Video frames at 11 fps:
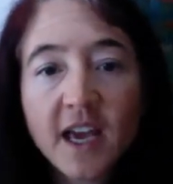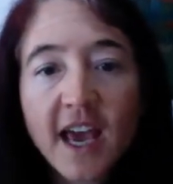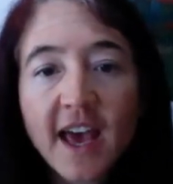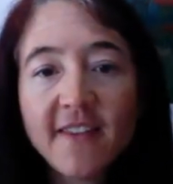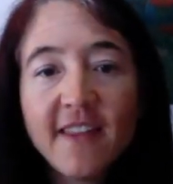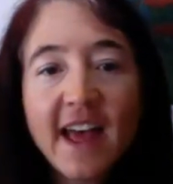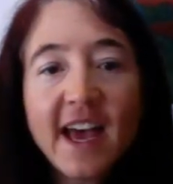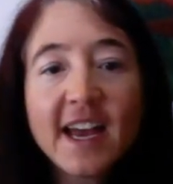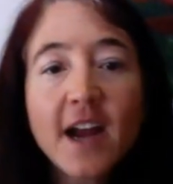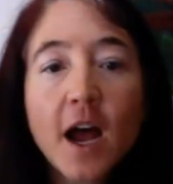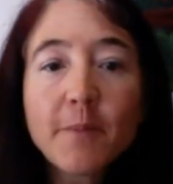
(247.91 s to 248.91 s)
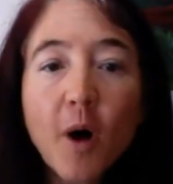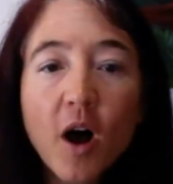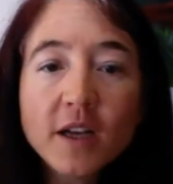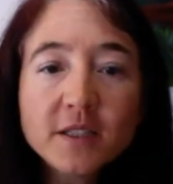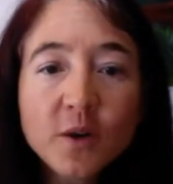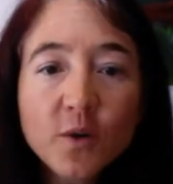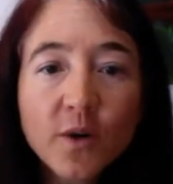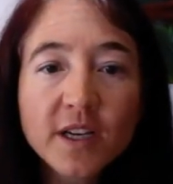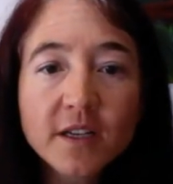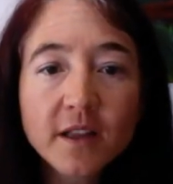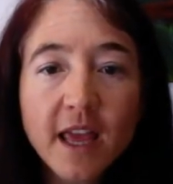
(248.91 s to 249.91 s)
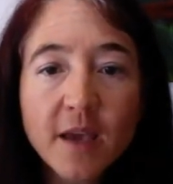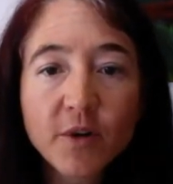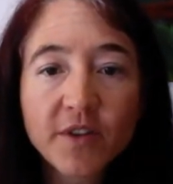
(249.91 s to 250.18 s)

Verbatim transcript: And then I'm also going to label